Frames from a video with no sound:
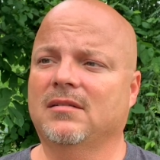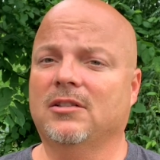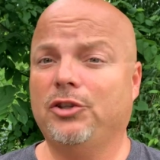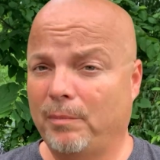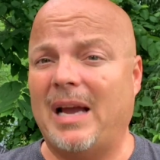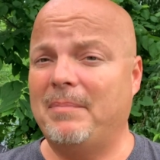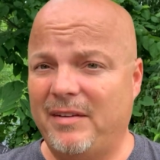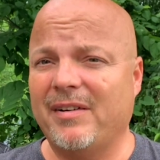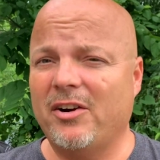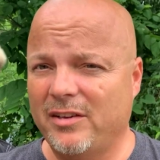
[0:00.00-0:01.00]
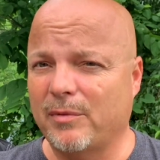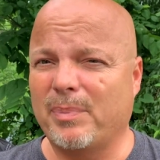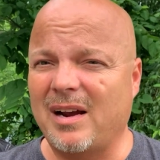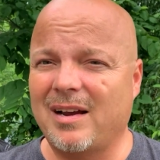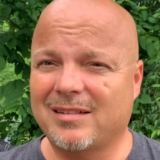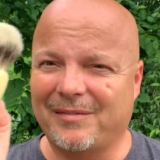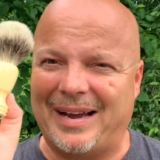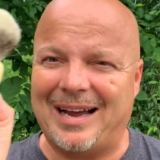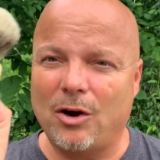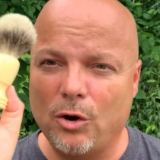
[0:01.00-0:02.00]
you might be very surprised of
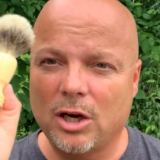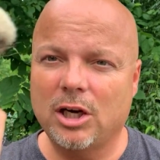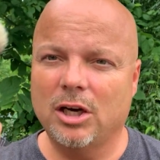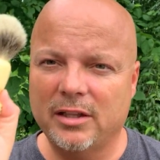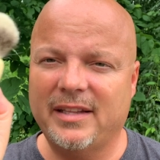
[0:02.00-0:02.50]
how good